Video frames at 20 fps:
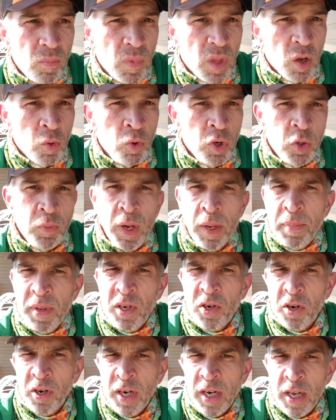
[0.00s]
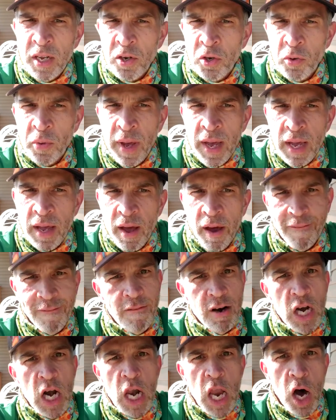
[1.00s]
which might be turning into a
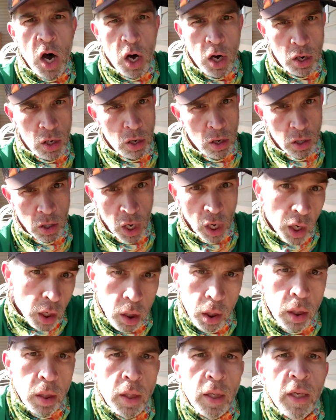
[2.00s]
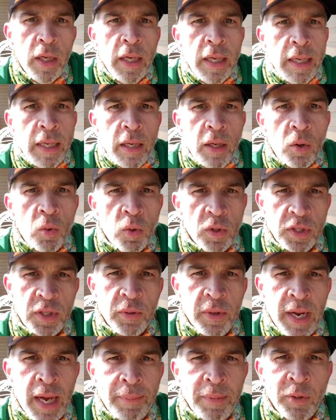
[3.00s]
vlog. We'll see
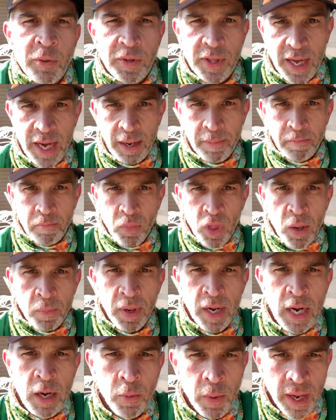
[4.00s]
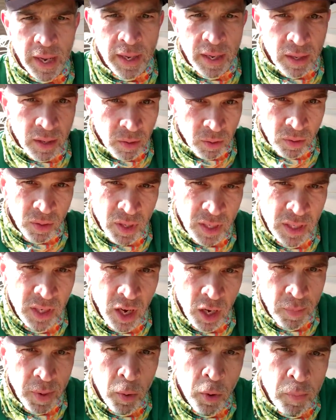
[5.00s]
what happens with that. But anyway, let's
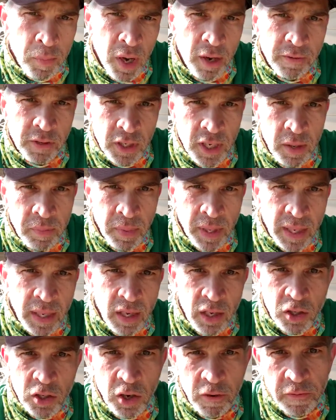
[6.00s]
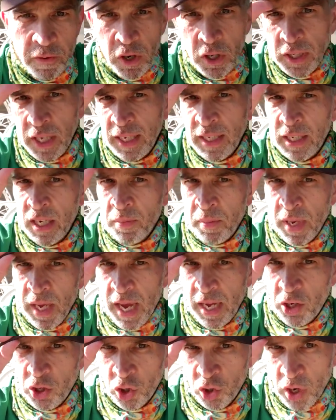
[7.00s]
talk about what Buff sent me. So first they sent me
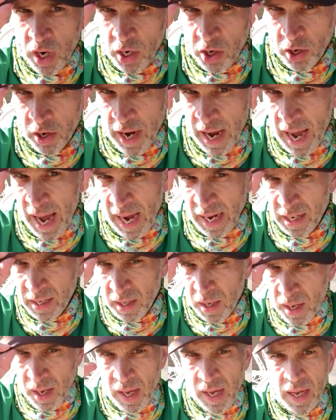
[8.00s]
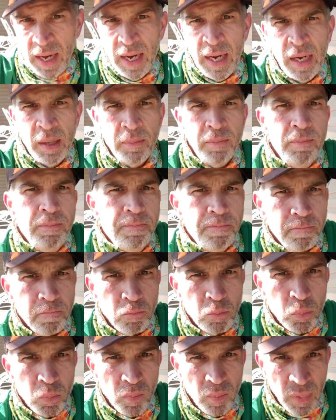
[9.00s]
a trucker hat.
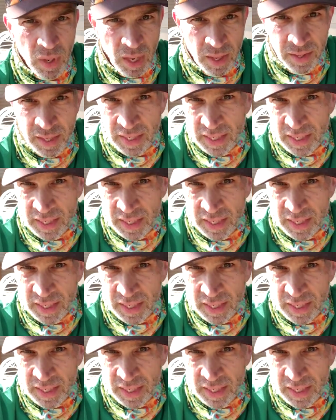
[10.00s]
This